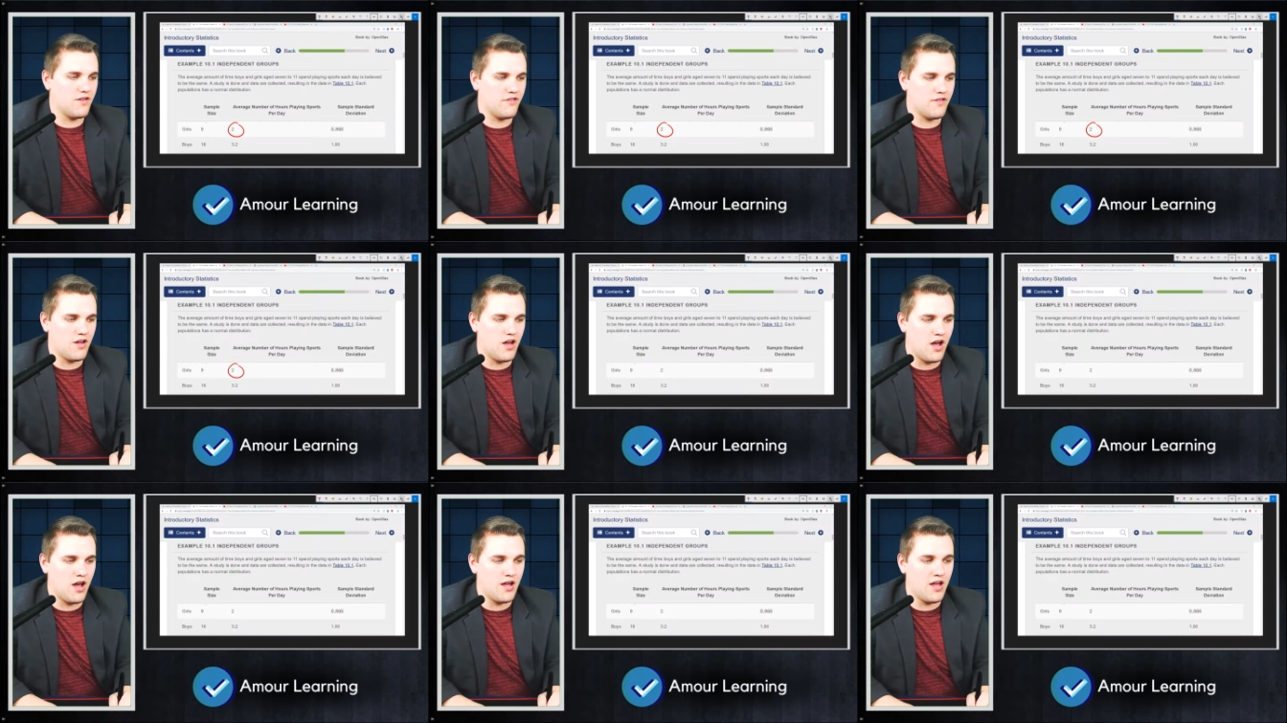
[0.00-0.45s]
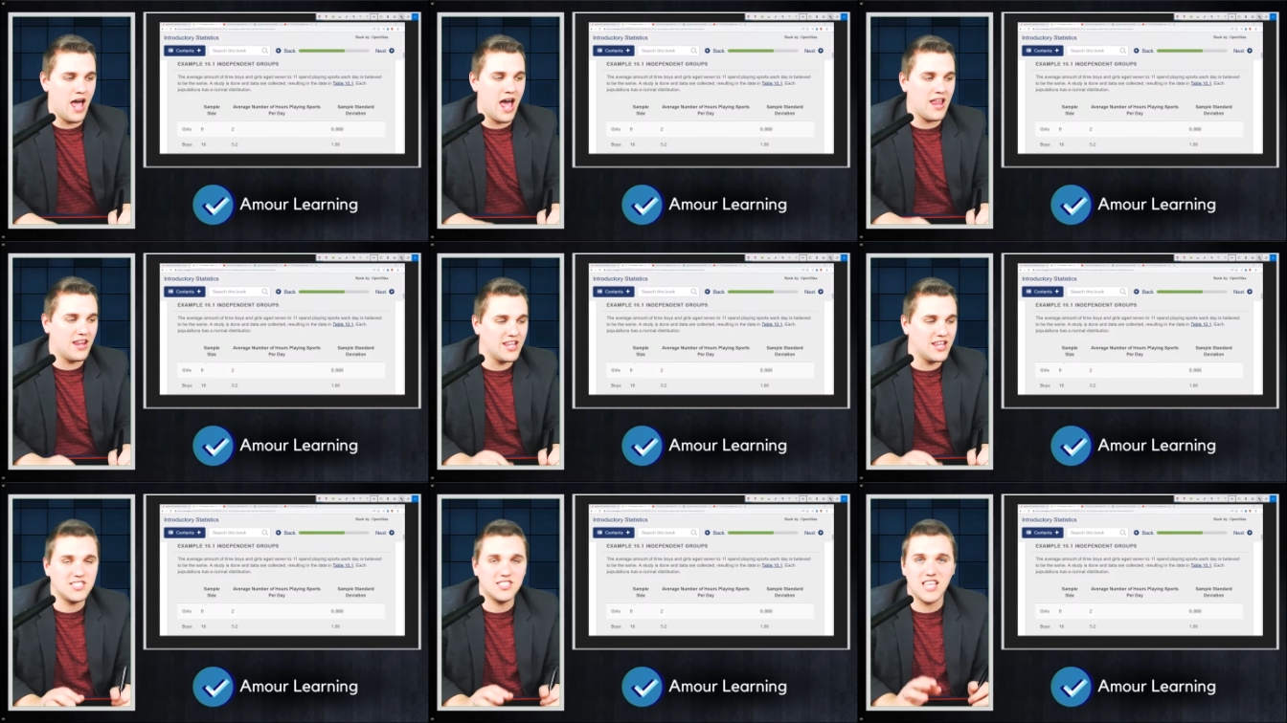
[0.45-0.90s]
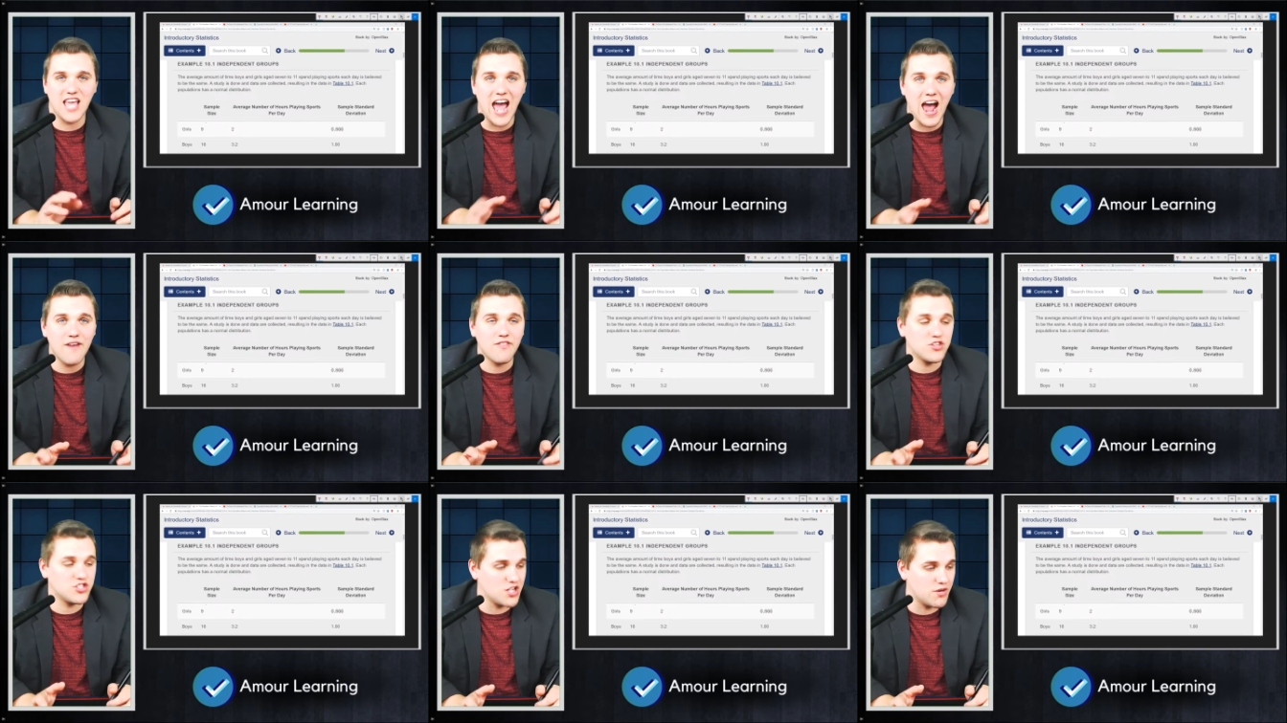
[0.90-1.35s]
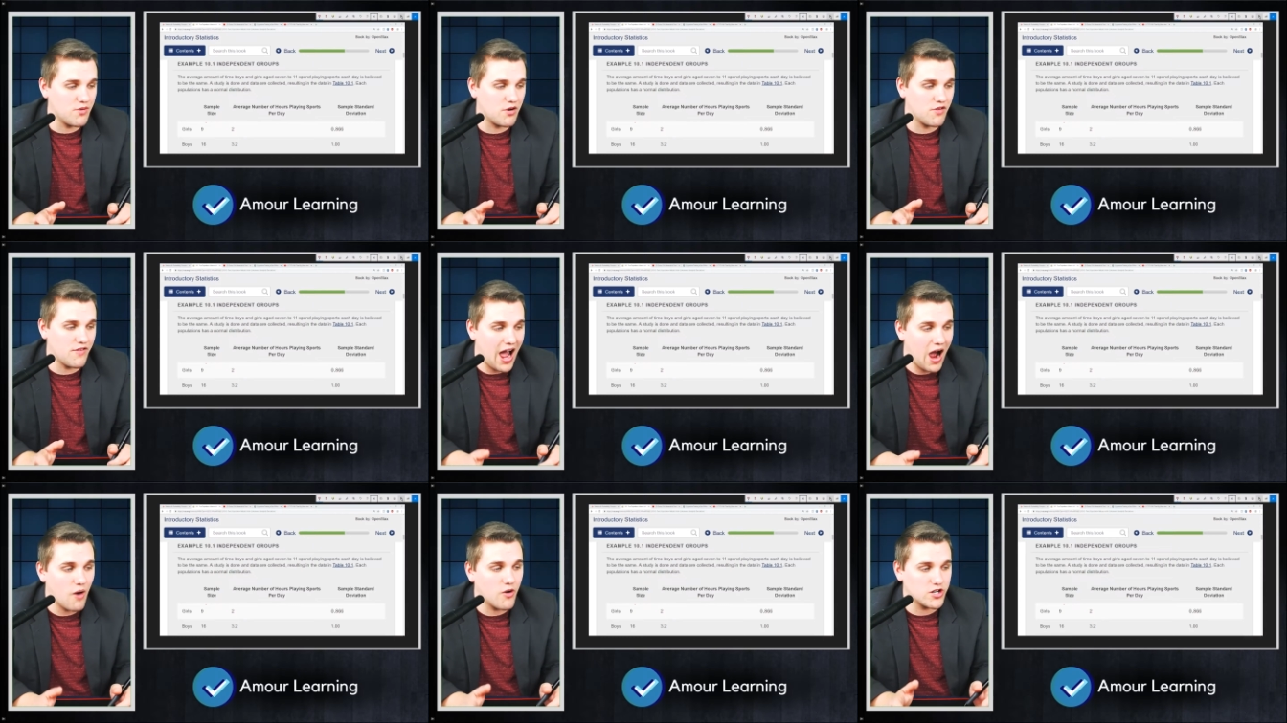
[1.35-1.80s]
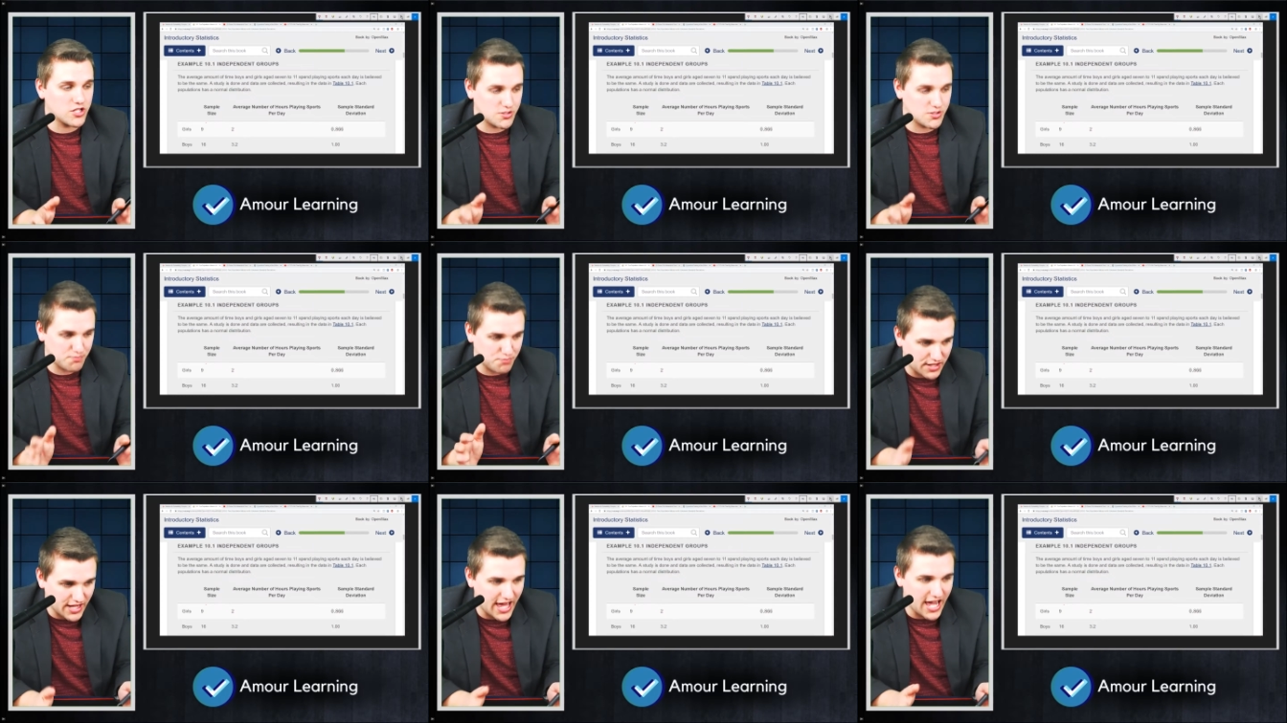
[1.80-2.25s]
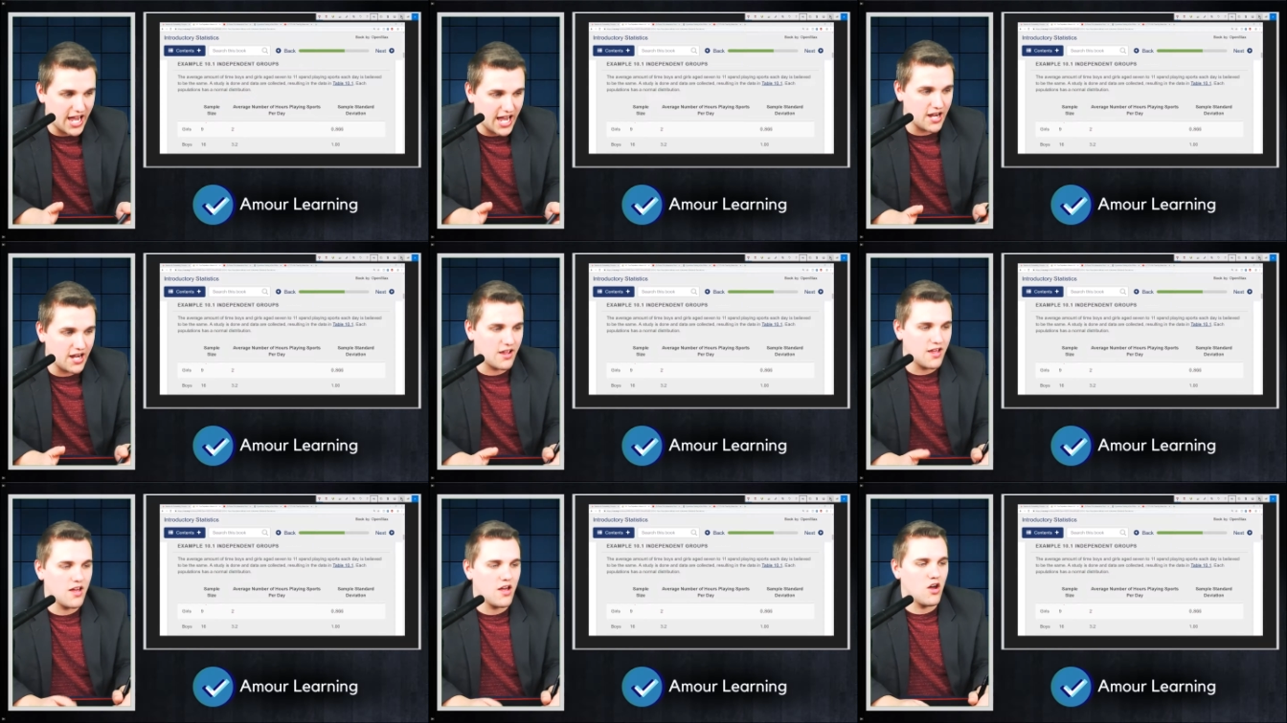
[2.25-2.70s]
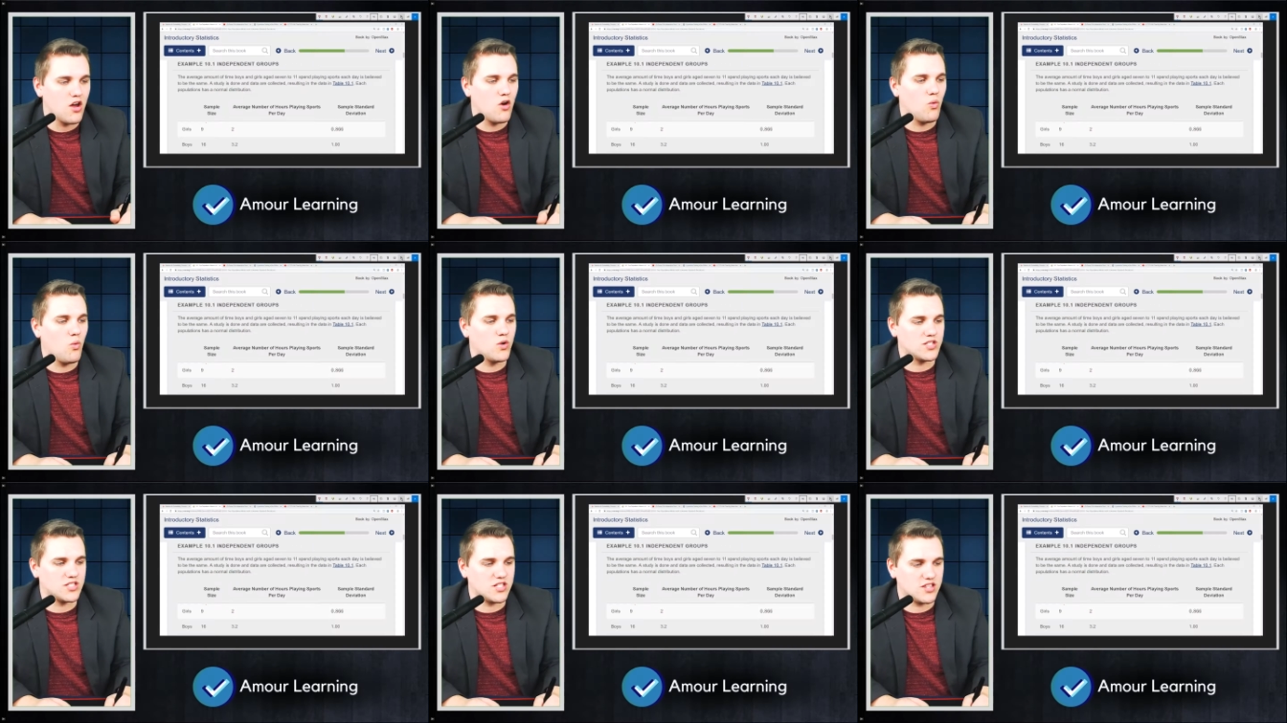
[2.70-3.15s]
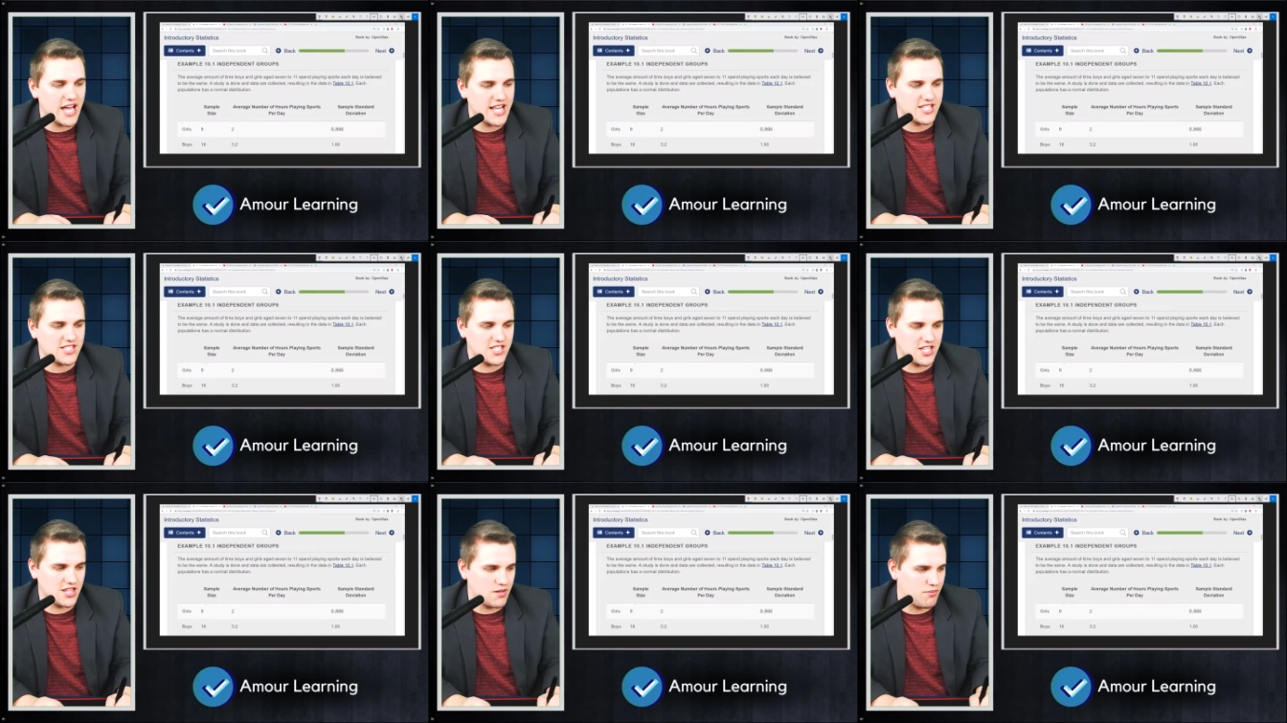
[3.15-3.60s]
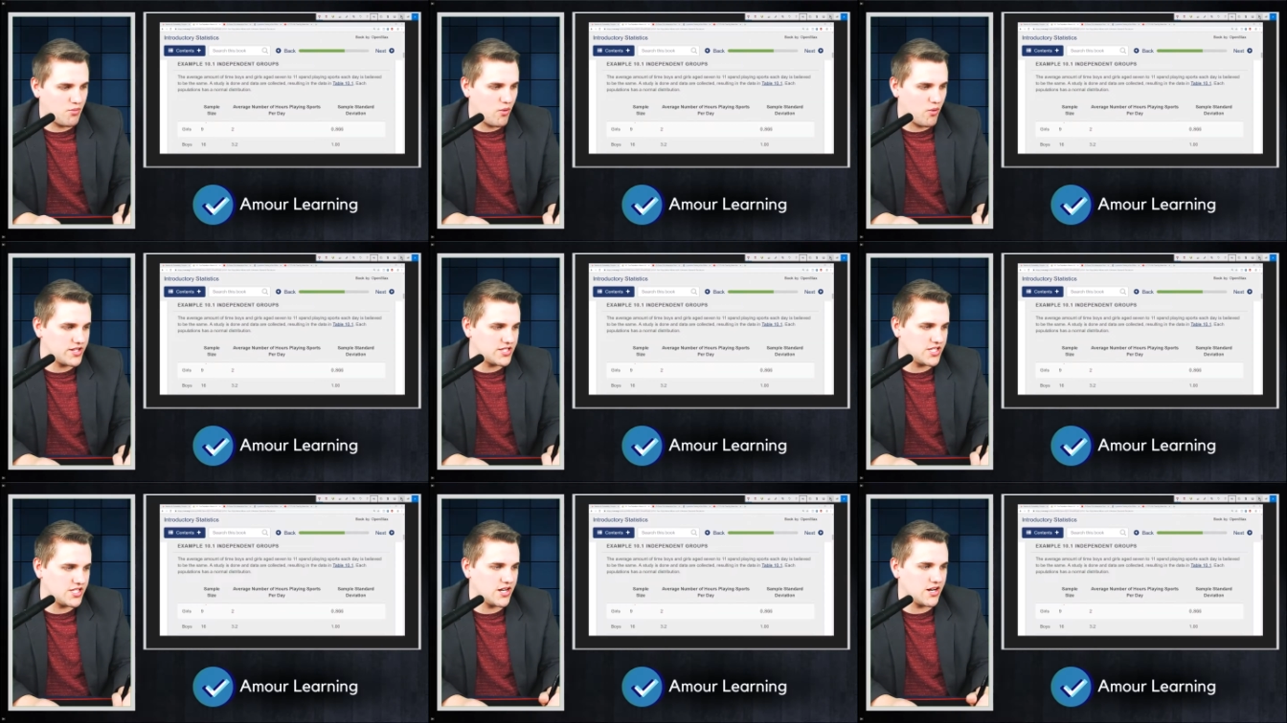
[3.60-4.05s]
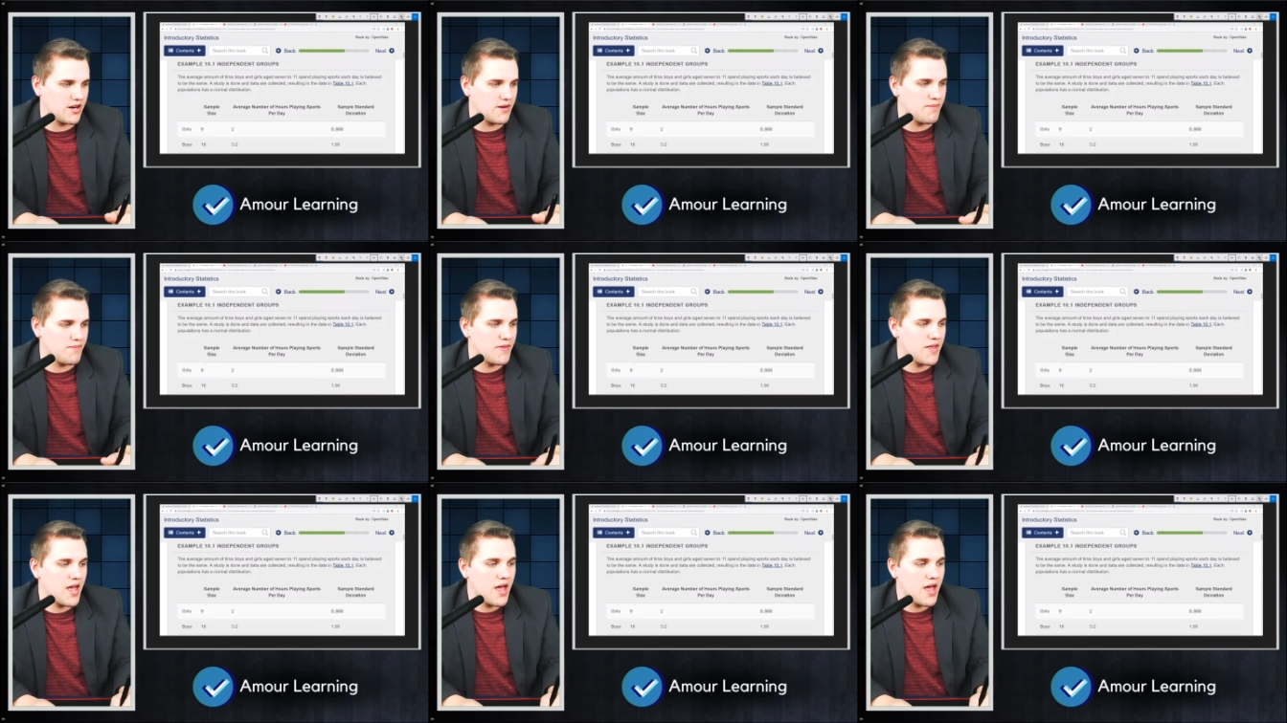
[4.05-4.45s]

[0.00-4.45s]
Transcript: uh, at least the average number of hours played was less than the boys here.